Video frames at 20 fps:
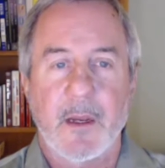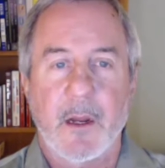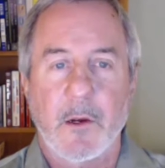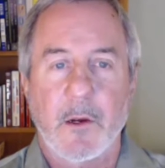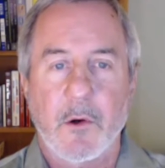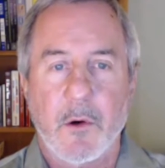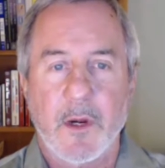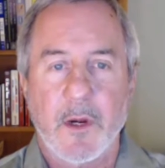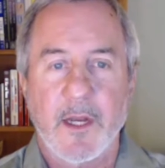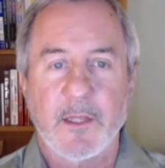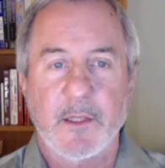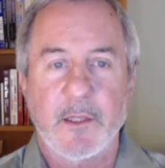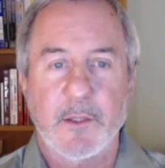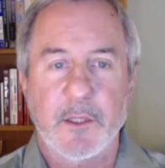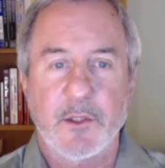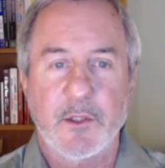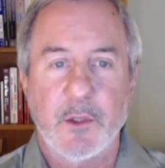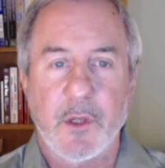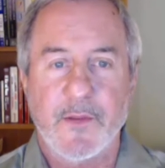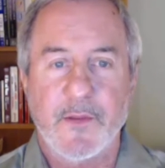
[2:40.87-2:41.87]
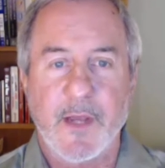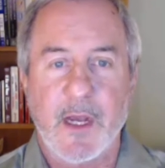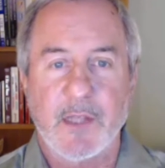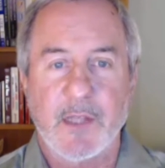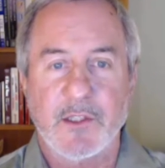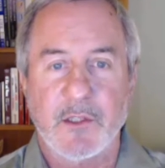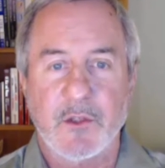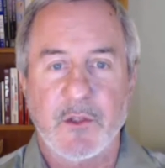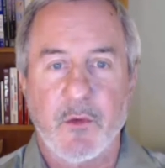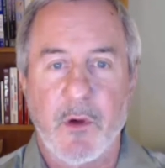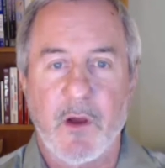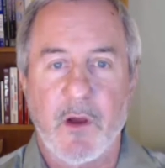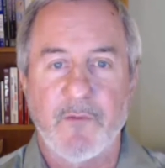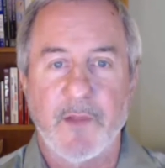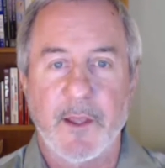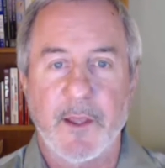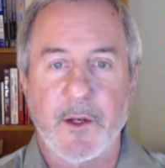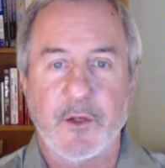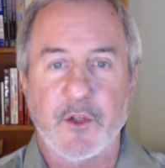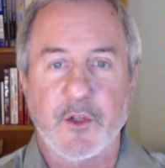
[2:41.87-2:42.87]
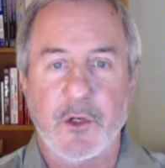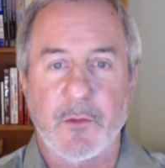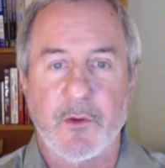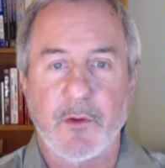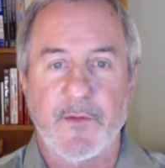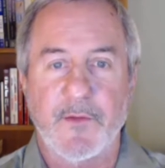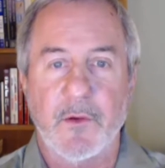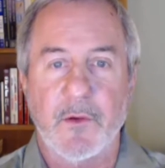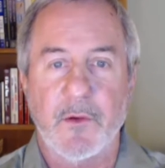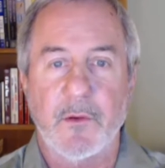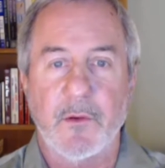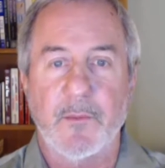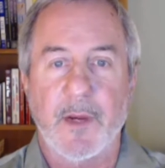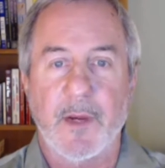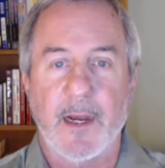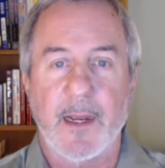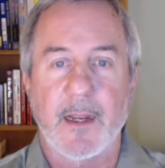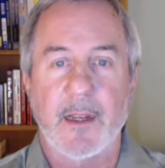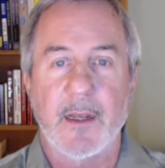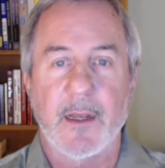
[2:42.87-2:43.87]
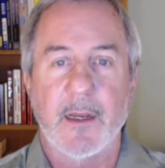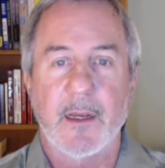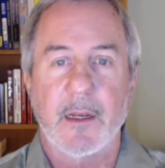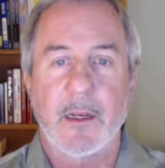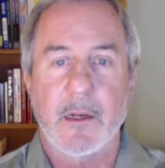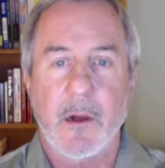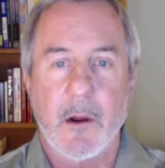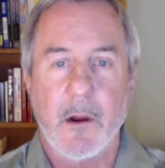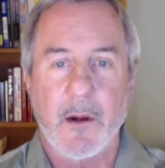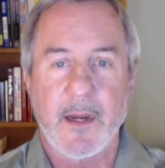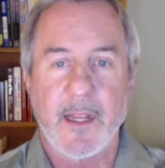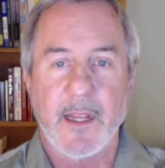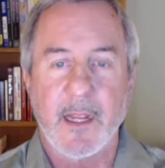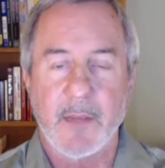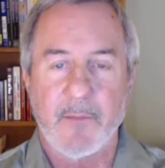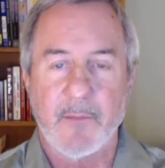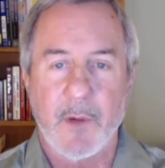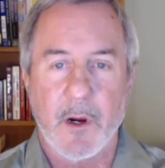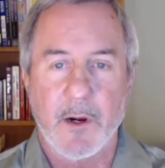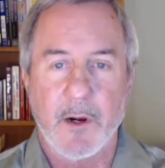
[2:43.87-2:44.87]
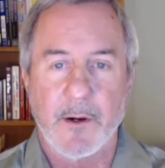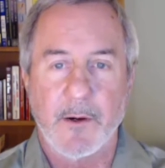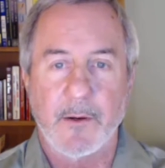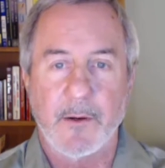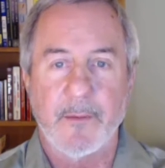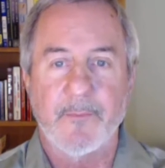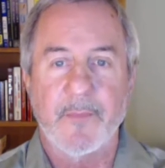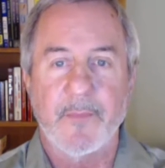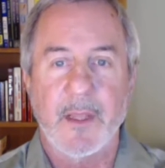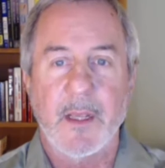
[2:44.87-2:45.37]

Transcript: According to the 2012 literature review by Carney and Barner,